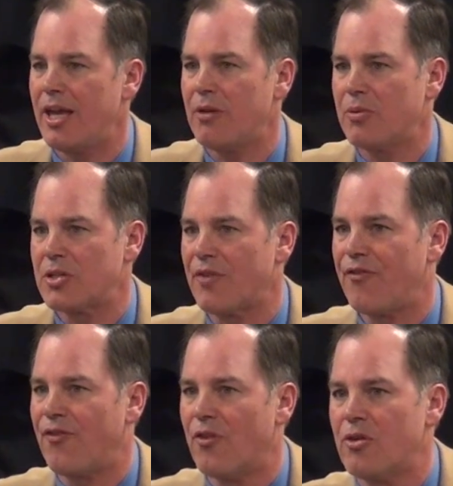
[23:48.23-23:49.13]
It was a
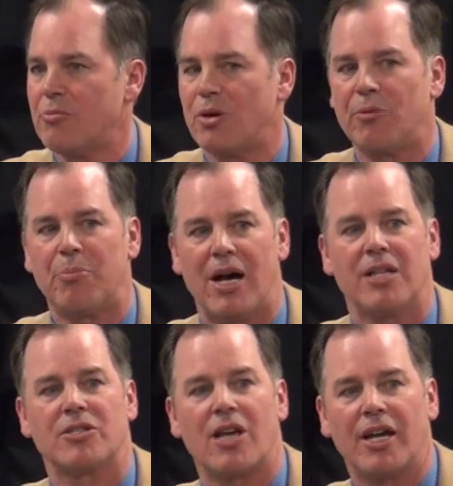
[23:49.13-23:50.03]
formal
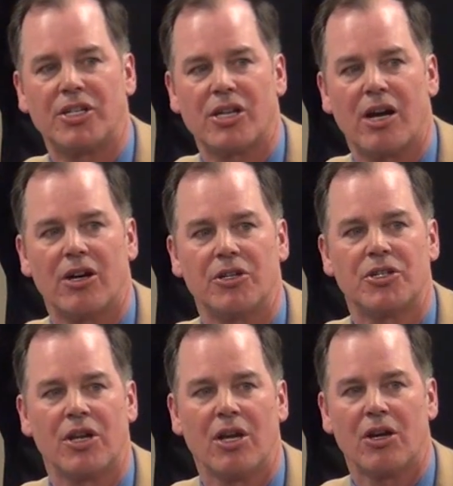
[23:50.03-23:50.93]
Banzai
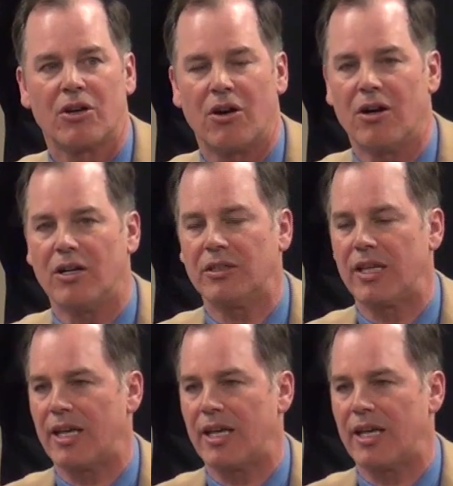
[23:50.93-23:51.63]
charge called,